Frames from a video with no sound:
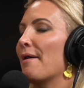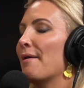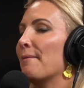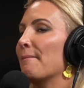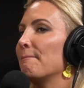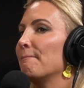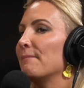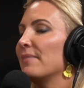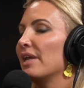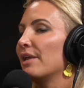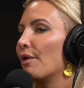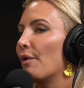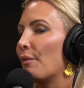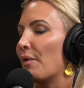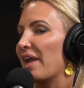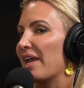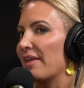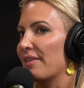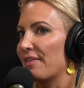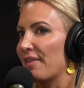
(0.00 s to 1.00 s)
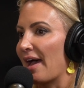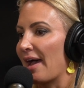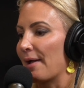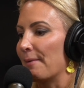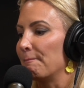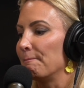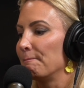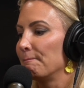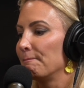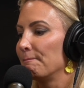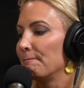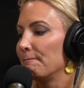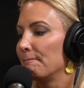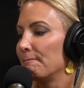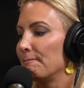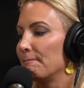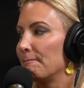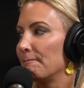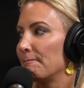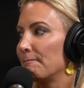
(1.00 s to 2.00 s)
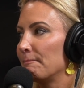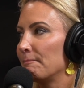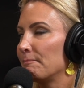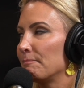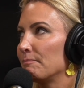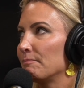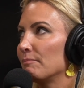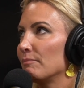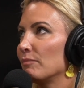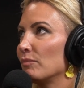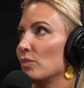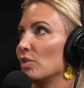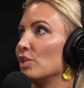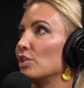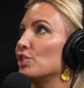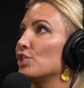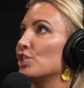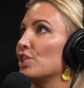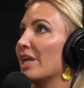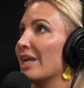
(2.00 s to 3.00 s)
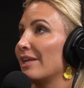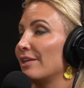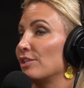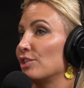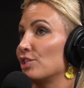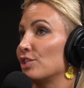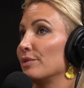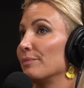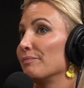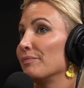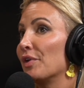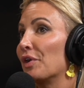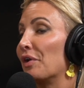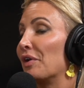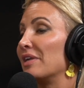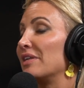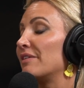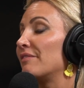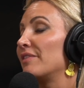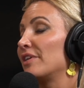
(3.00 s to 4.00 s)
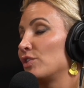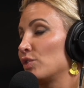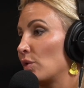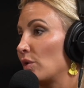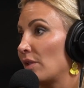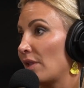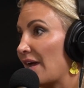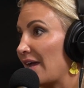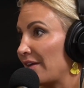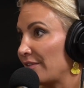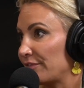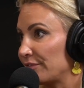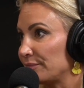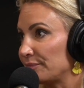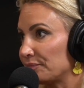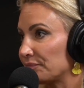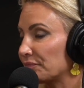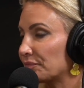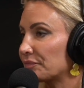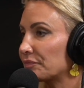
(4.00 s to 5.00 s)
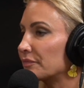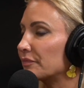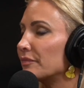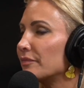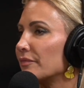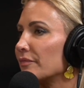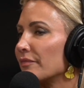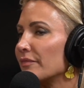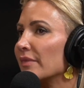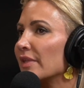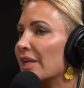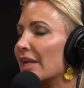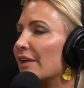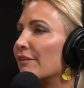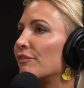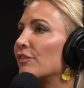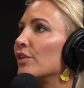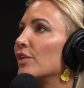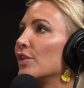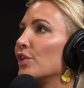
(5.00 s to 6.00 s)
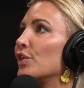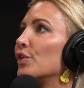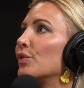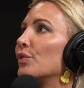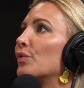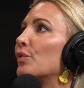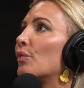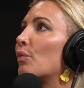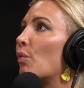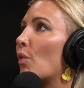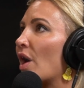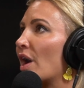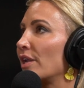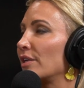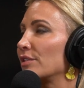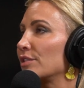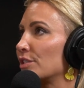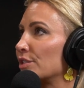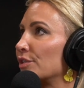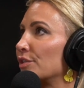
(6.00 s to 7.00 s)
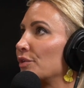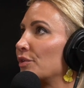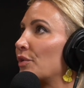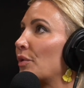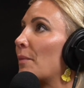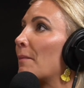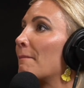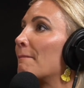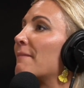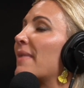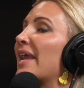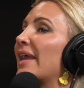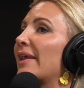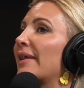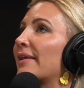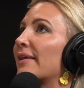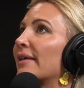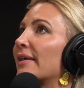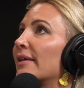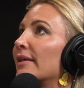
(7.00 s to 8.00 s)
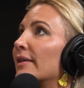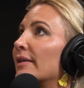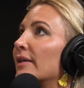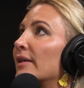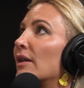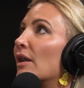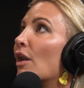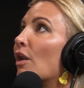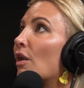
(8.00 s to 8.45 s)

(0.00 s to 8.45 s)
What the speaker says: In a way that changed her individual life. If you want to make